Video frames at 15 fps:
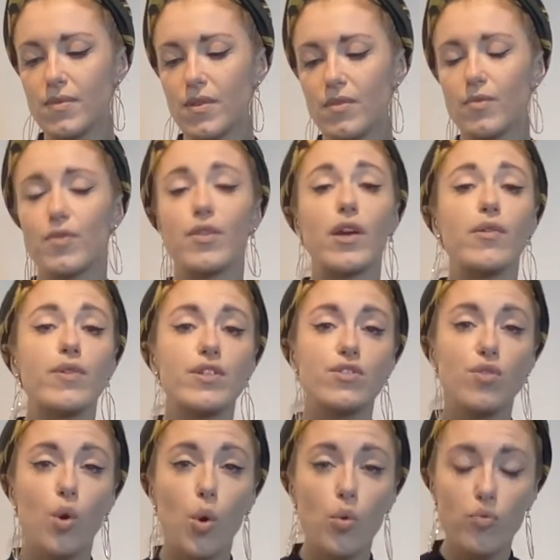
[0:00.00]
For there is
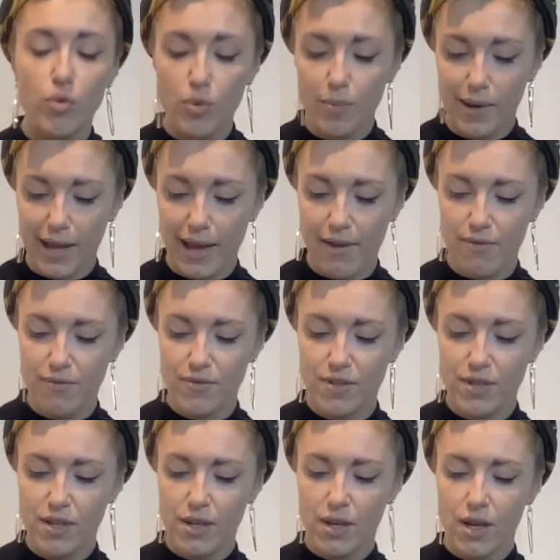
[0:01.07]
no room left
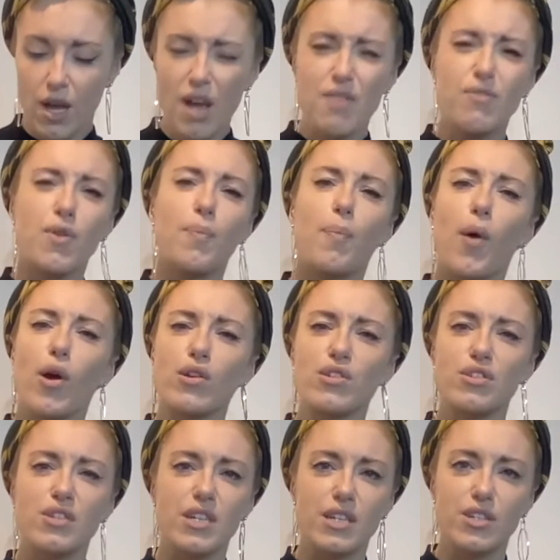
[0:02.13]
for
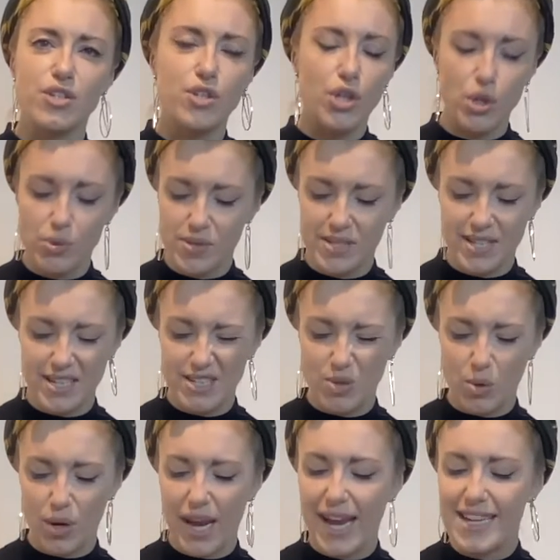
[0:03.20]
botched excuses
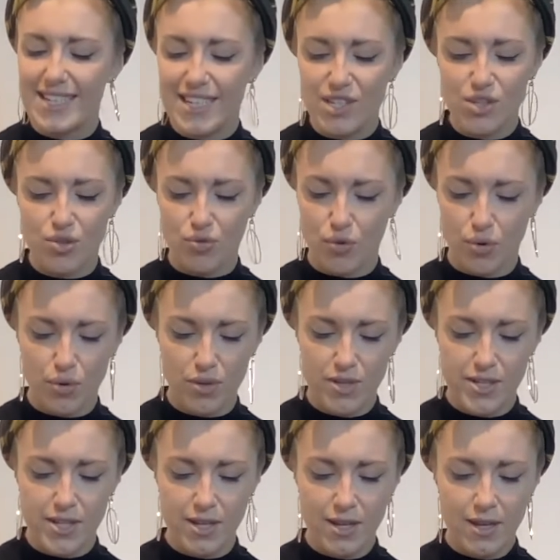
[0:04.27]
or hidden
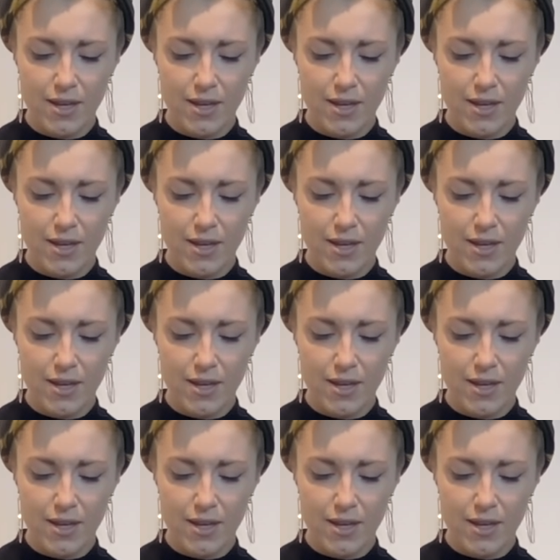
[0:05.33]
truths.